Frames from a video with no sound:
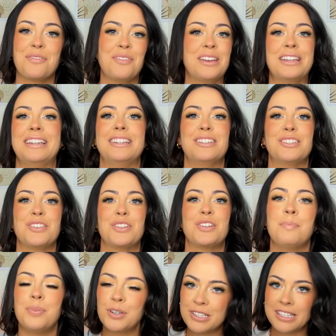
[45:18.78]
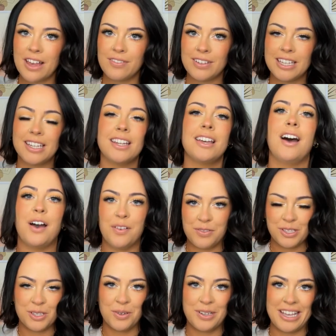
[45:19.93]
finished book seven of
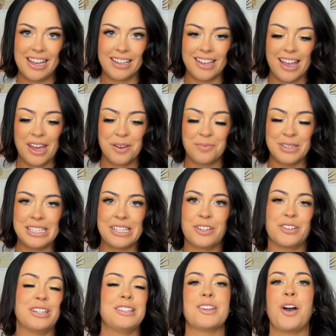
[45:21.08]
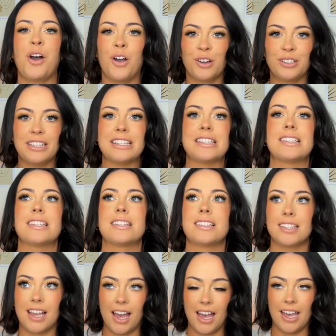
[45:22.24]
the Zodiac Academy series, Heartless
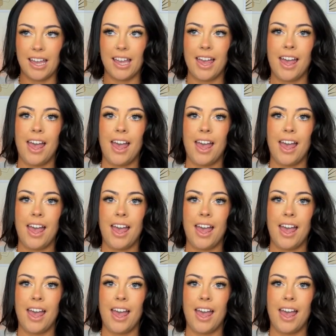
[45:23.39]
Sky.